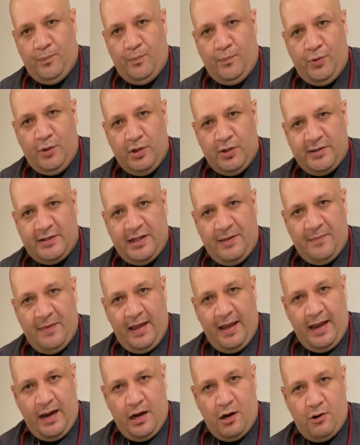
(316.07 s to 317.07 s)
put some
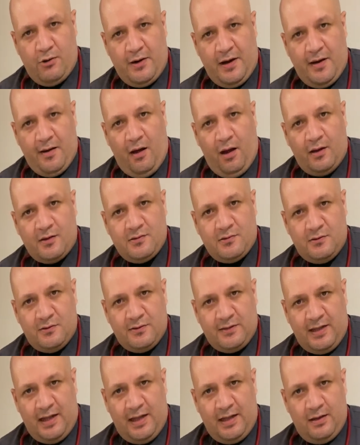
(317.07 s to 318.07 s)
air and
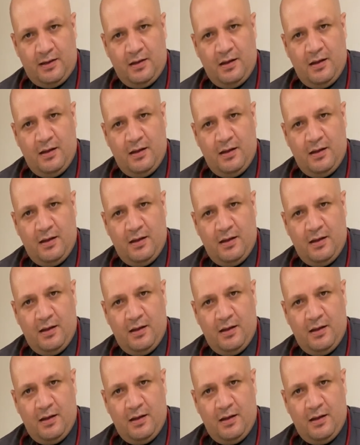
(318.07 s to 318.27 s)
auscultate